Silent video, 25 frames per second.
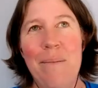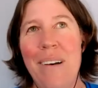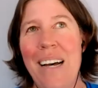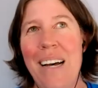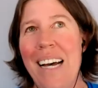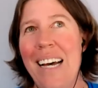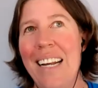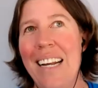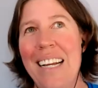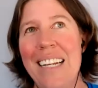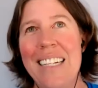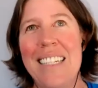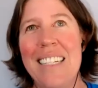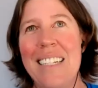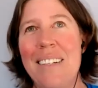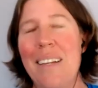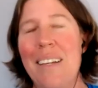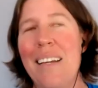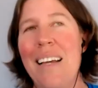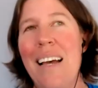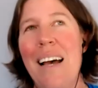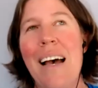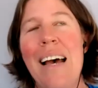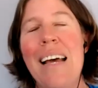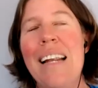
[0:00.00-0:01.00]
man, it's
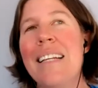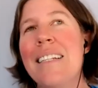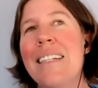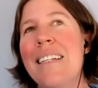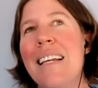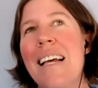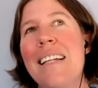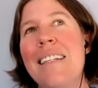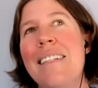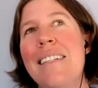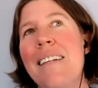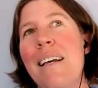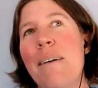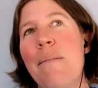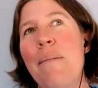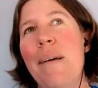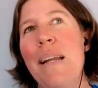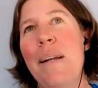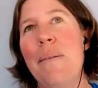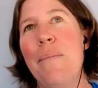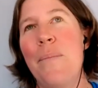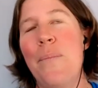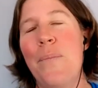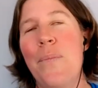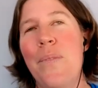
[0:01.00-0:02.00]
yeah, and it's it's. I
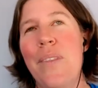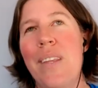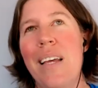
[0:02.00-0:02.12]
mean,